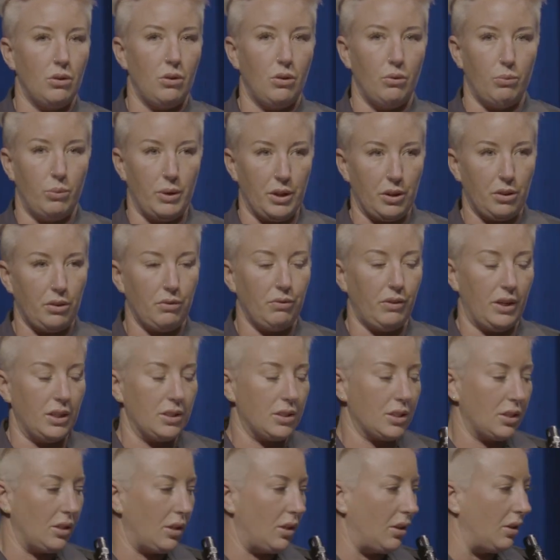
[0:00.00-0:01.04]
with
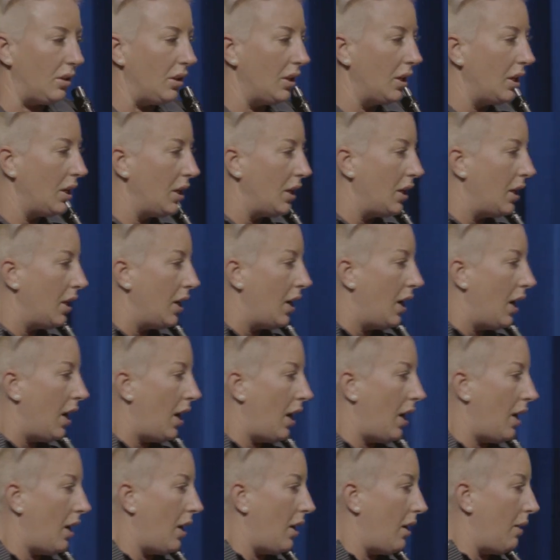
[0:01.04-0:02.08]
fentanyl.
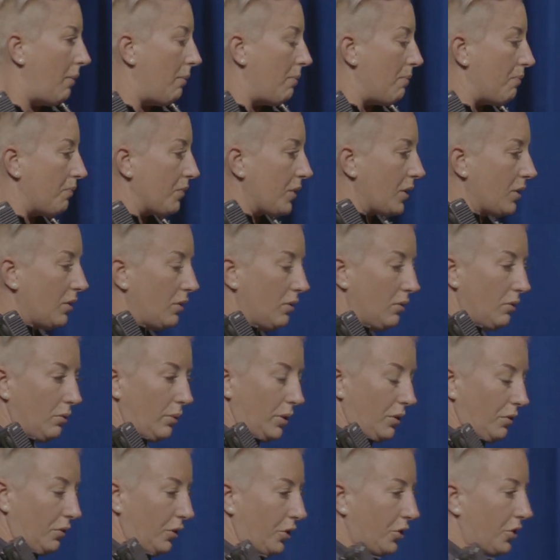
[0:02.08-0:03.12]

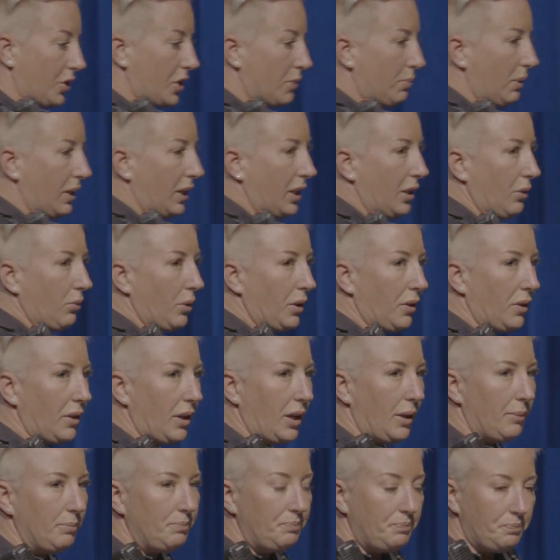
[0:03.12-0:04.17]
When further speaking with
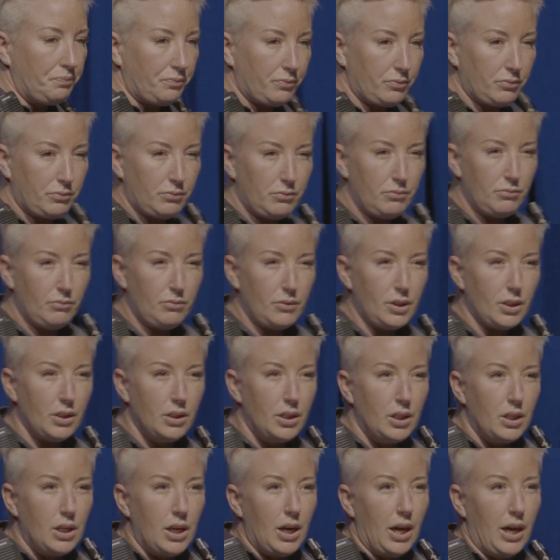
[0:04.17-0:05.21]
them,
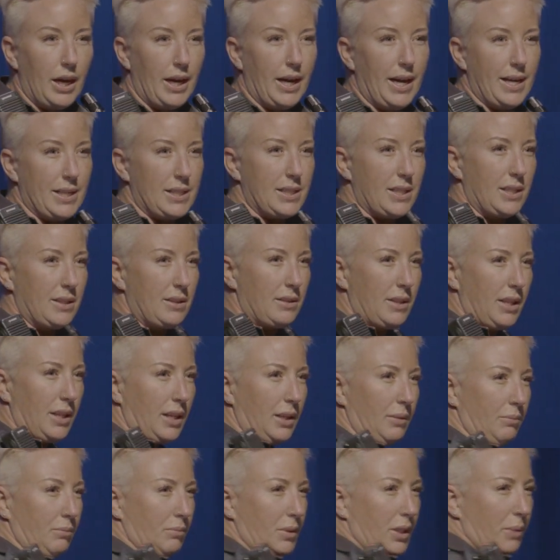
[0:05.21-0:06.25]
I ask
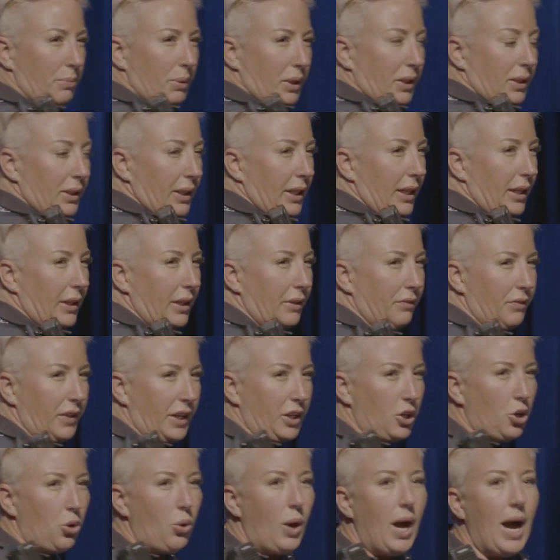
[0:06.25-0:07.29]
them typically if they
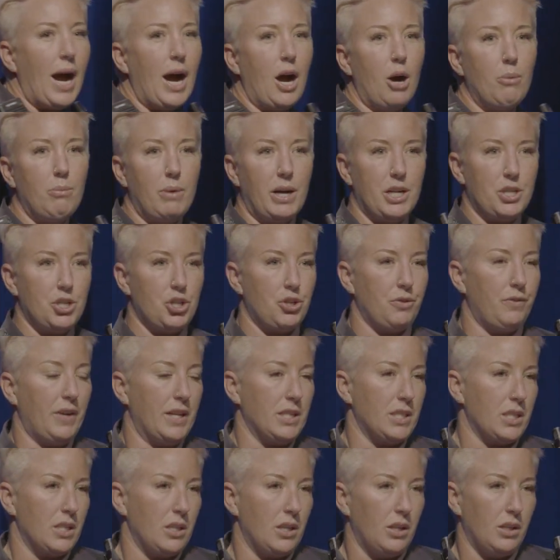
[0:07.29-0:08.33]
know how much
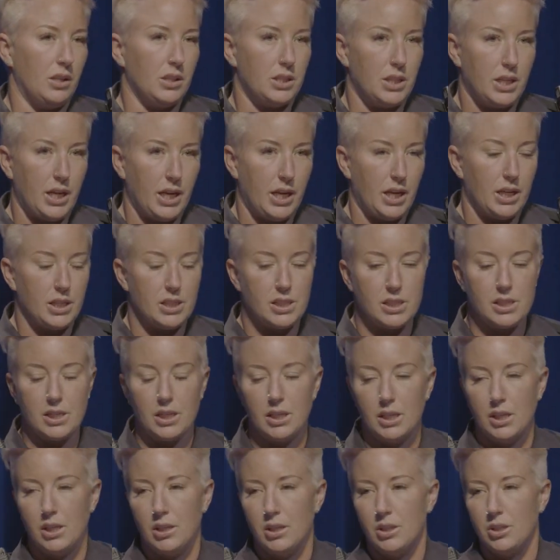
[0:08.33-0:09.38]
fentanyl it takes
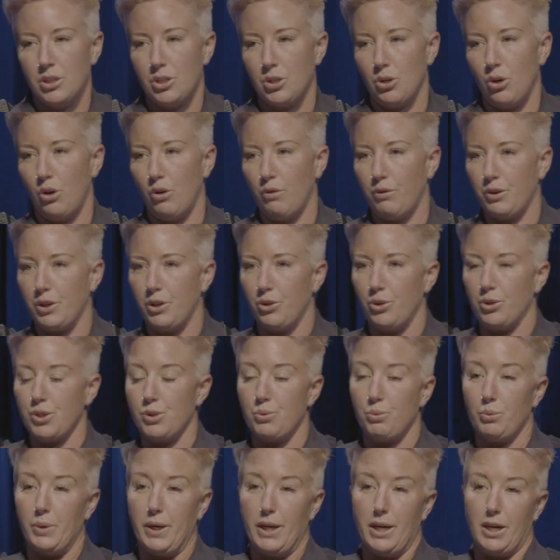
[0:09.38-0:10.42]
to
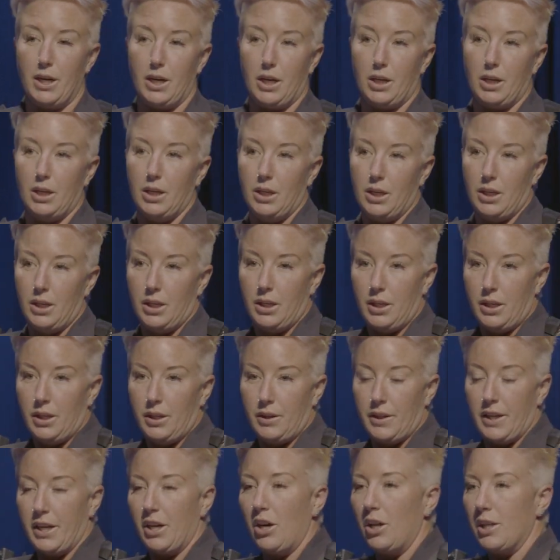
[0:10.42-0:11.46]
overdose, where
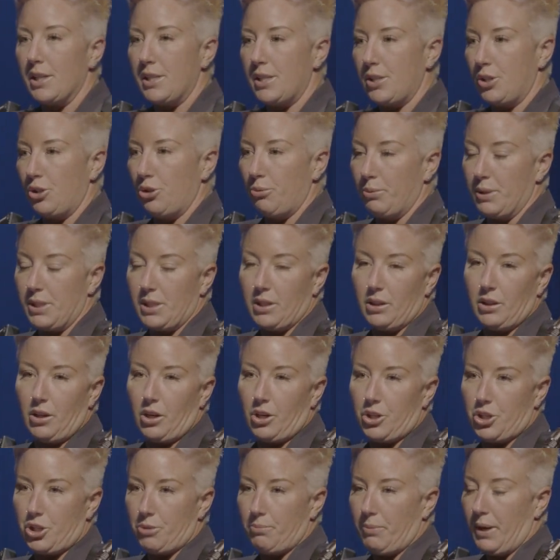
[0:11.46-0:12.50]
they all assume it's a
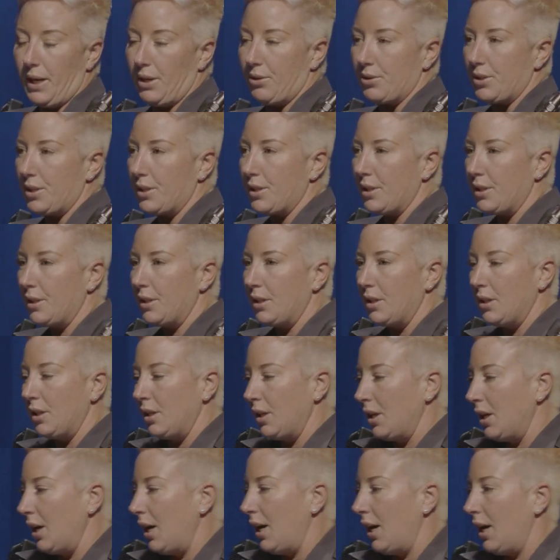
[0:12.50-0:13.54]
large amount.
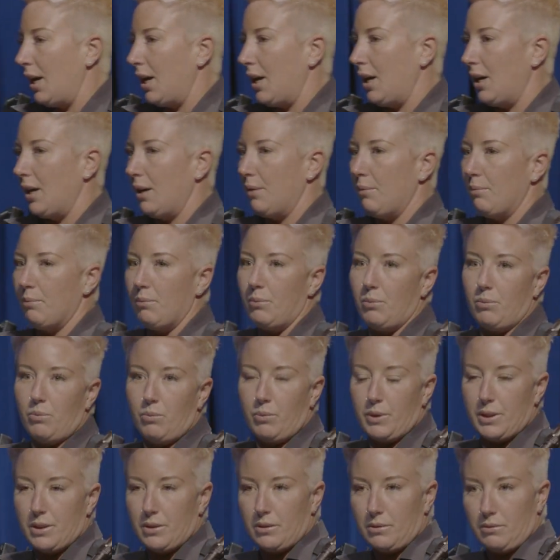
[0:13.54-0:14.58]

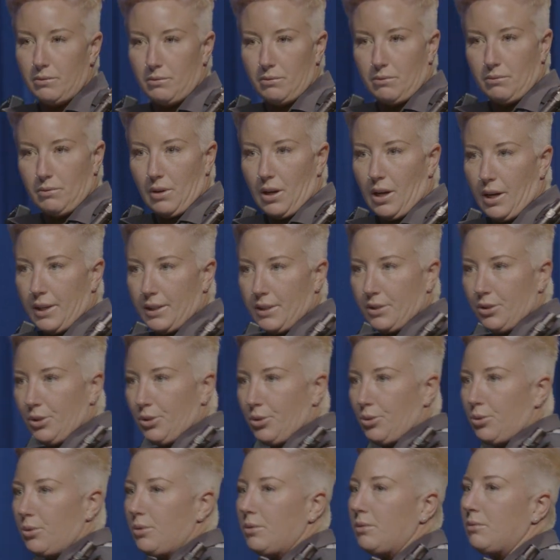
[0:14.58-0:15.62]
When I
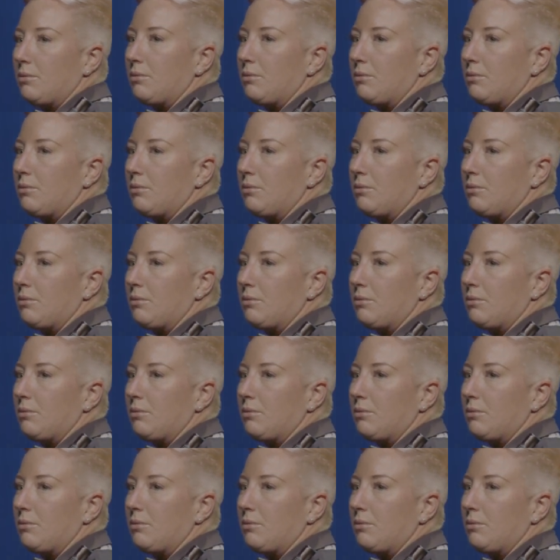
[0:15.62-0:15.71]
do